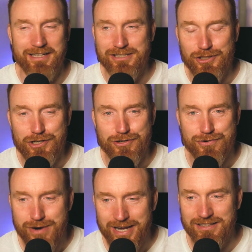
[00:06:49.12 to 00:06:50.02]
It's
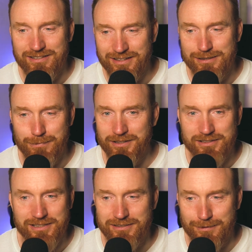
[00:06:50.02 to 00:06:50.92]
crazy. These mother
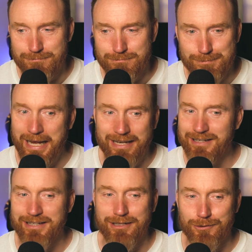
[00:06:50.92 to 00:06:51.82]
skills are
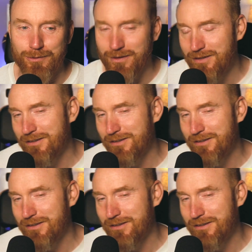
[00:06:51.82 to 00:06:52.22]
madly cool.